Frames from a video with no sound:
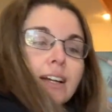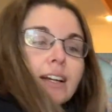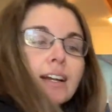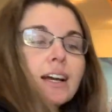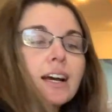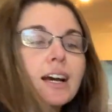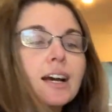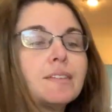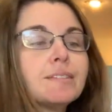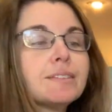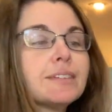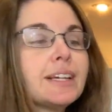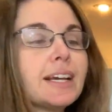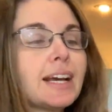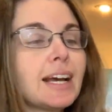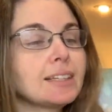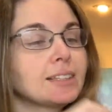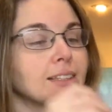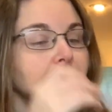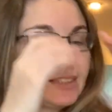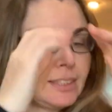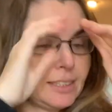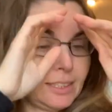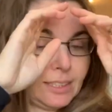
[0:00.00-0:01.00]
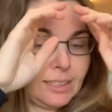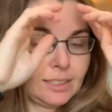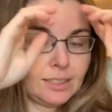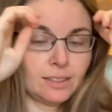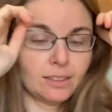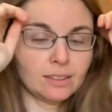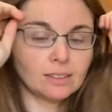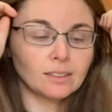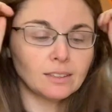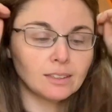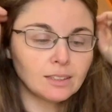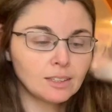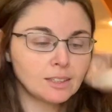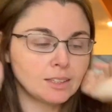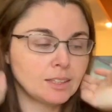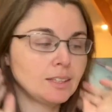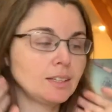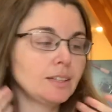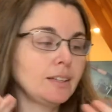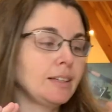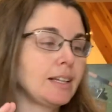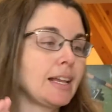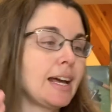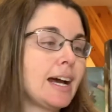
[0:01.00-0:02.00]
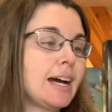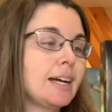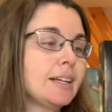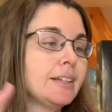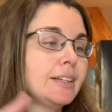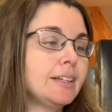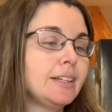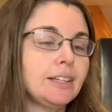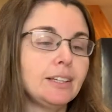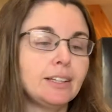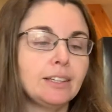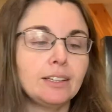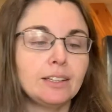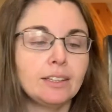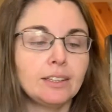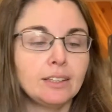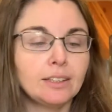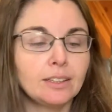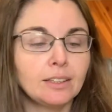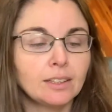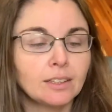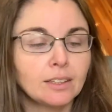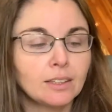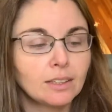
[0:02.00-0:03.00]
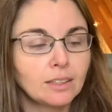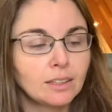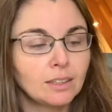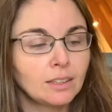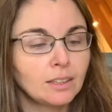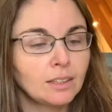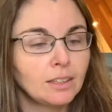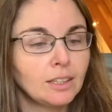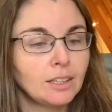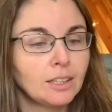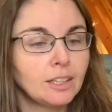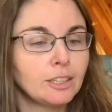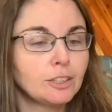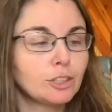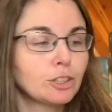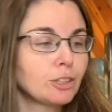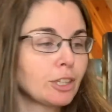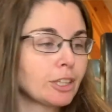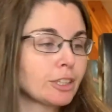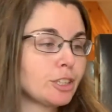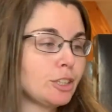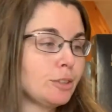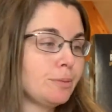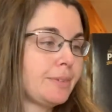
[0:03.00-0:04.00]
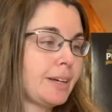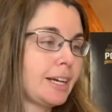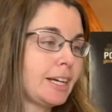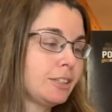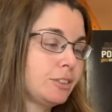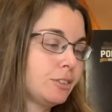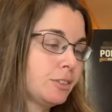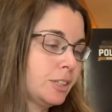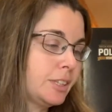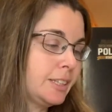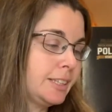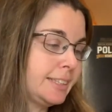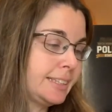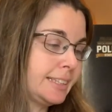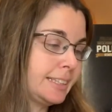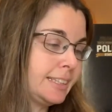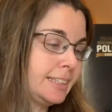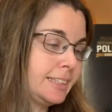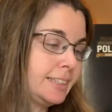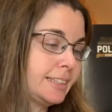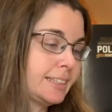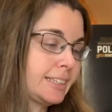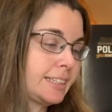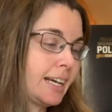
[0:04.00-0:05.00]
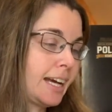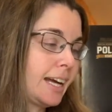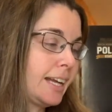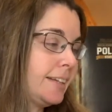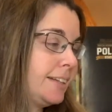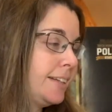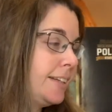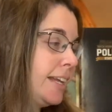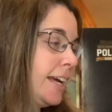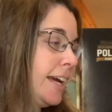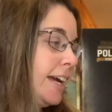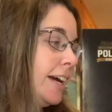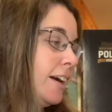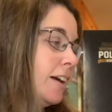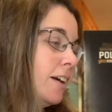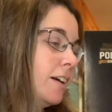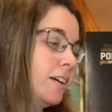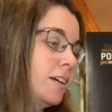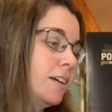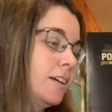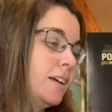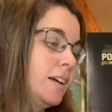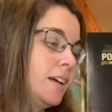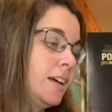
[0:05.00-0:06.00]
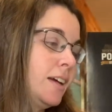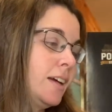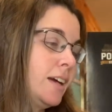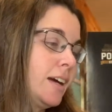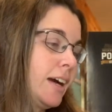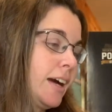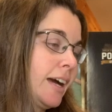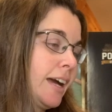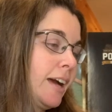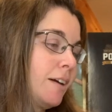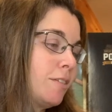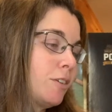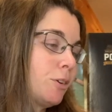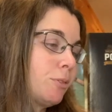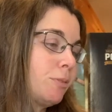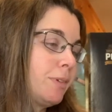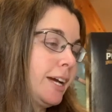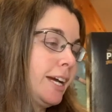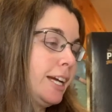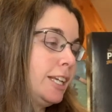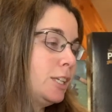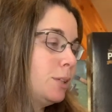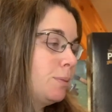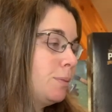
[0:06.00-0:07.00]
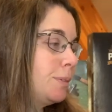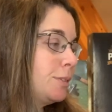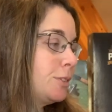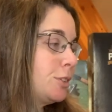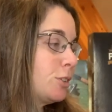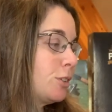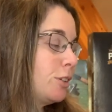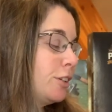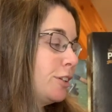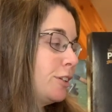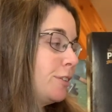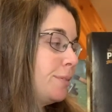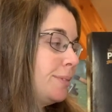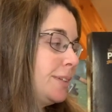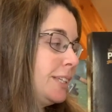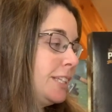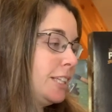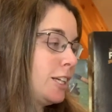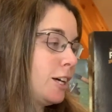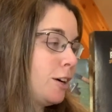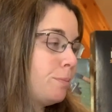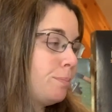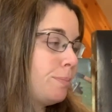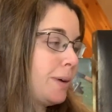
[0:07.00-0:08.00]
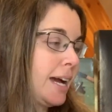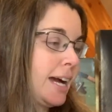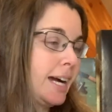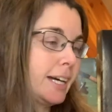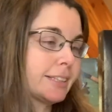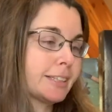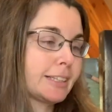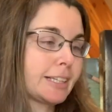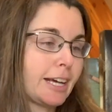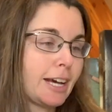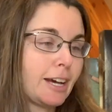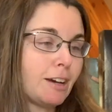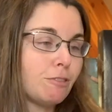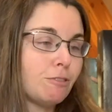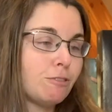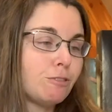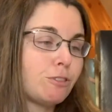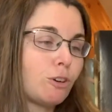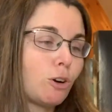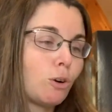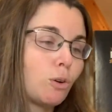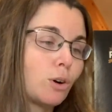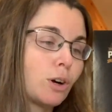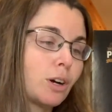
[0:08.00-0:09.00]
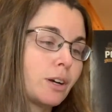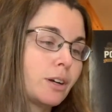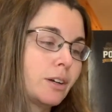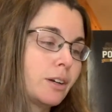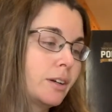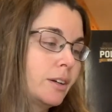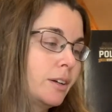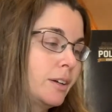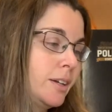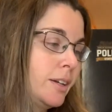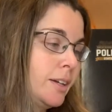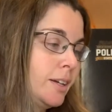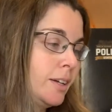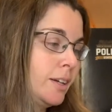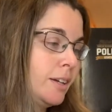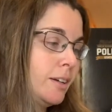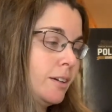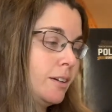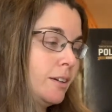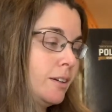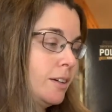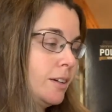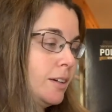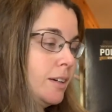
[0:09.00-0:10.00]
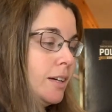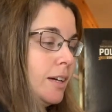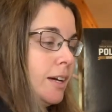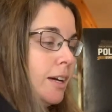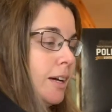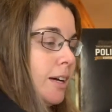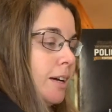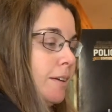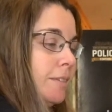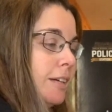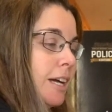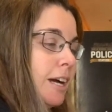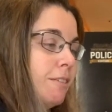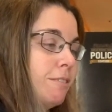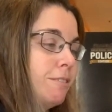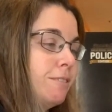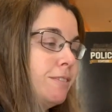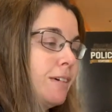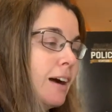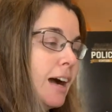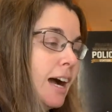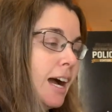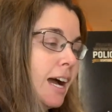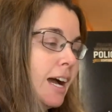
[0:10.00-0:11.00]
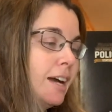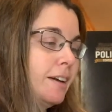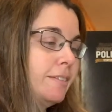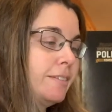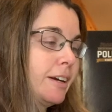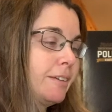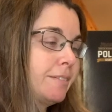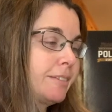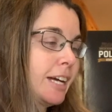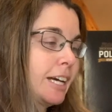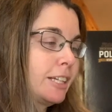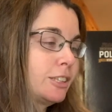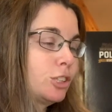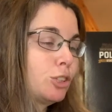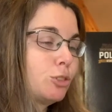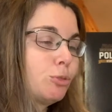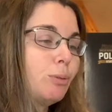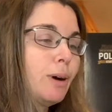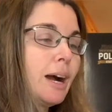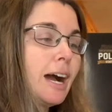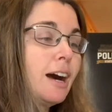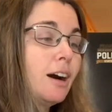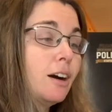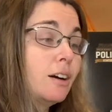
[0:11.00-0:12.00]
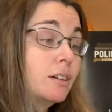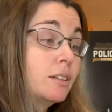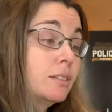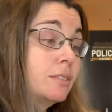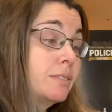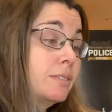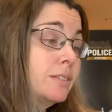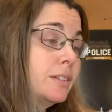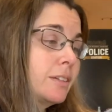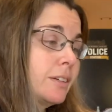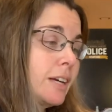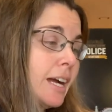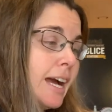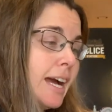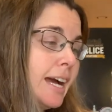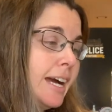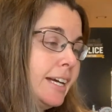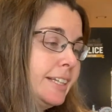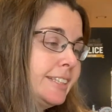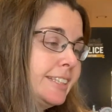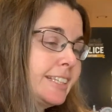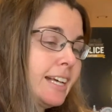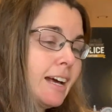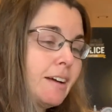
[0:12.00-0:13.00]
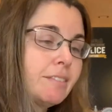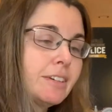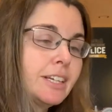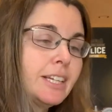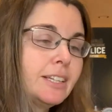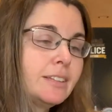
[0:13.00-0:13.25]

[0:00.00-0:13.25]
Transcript: I'm guessing that the instruction manual is inside there. I have a random assortment of bags. I have 4, I've got 5, I've got 12, okay, 7.